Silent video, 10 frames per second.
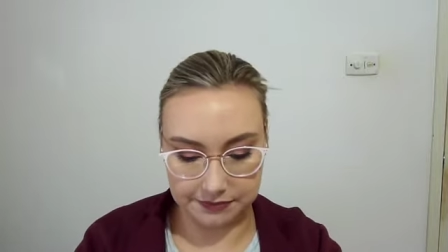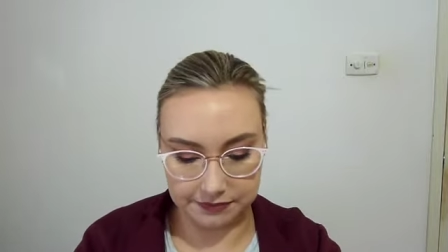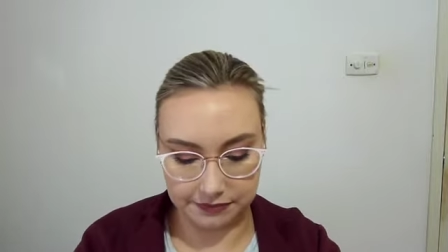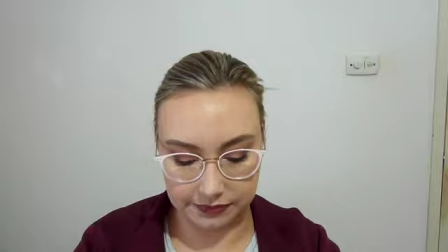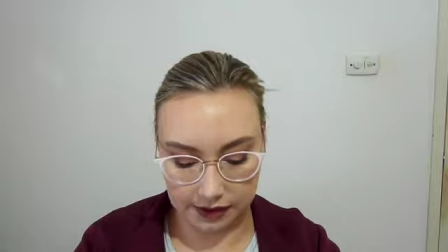
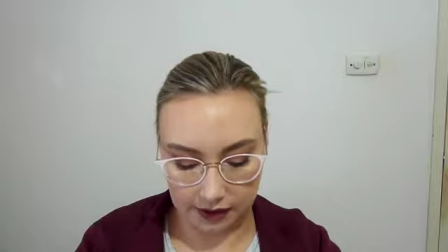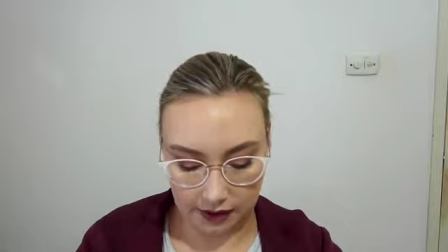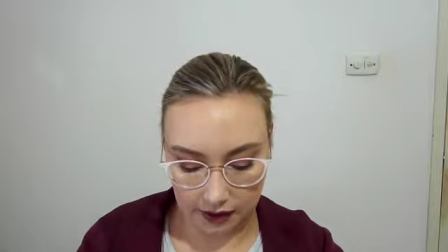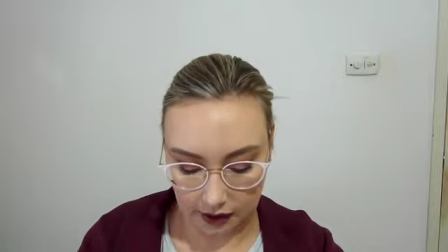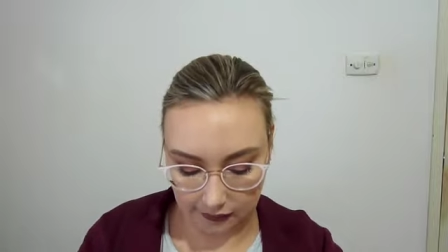
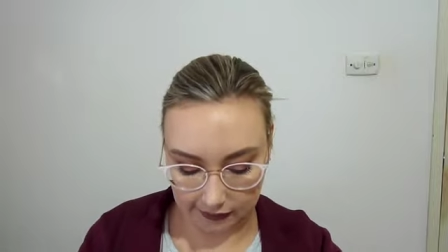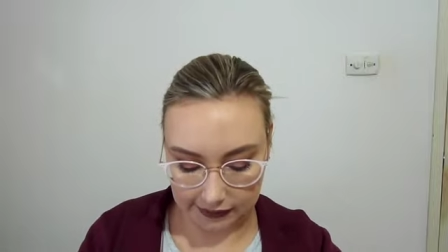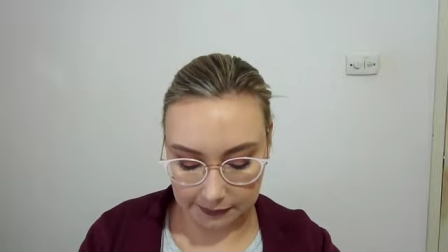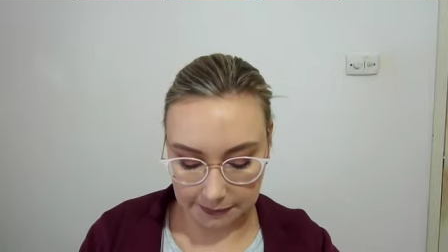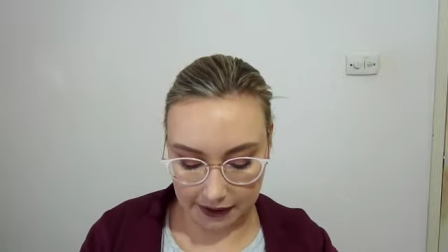All
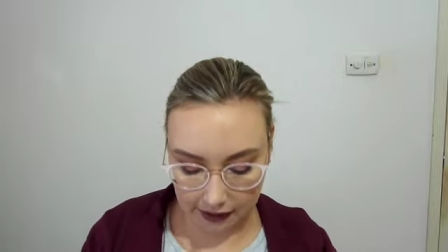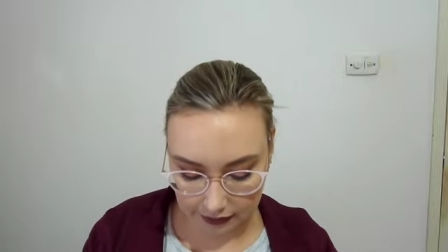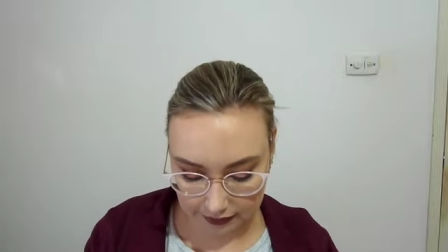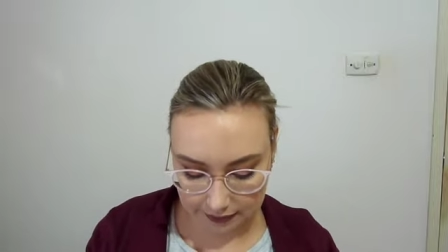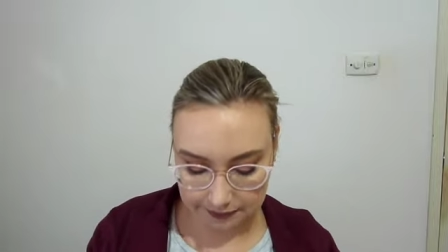right,
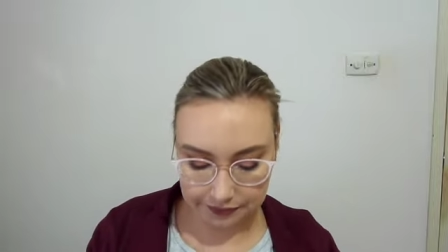powder.